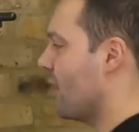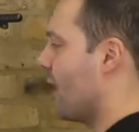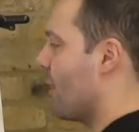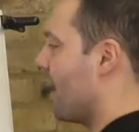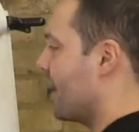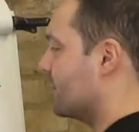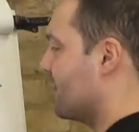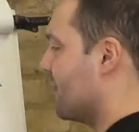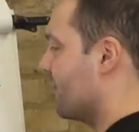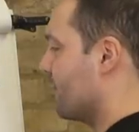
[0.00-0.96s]
know how bad it's
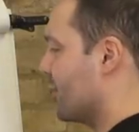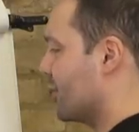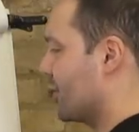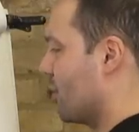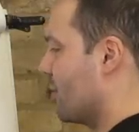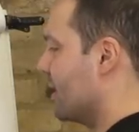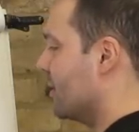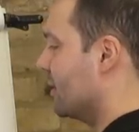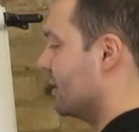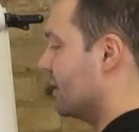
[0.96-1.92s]
been for the British economy.
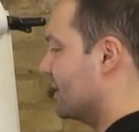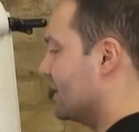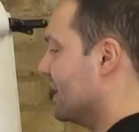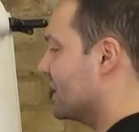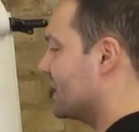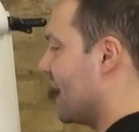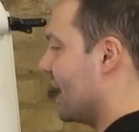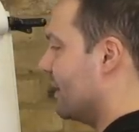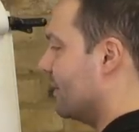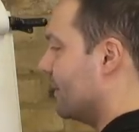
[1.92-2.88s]
Since
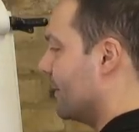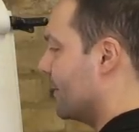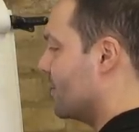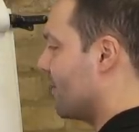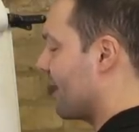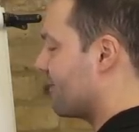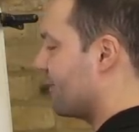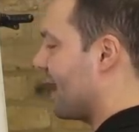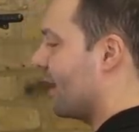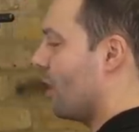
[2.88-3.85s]
then, you've had
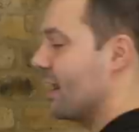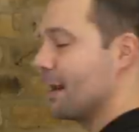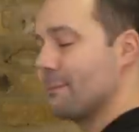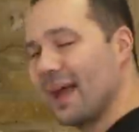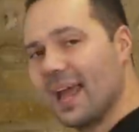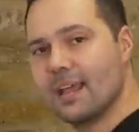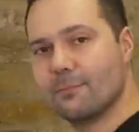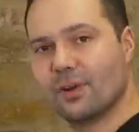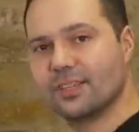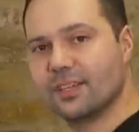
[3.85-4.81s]
flatlining pay
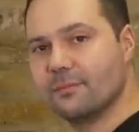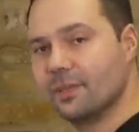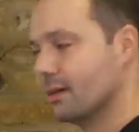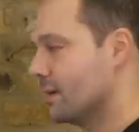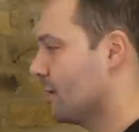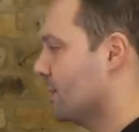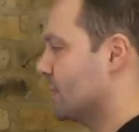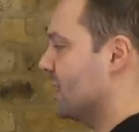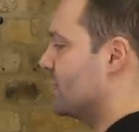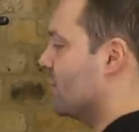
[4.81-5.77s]
in Britain. Between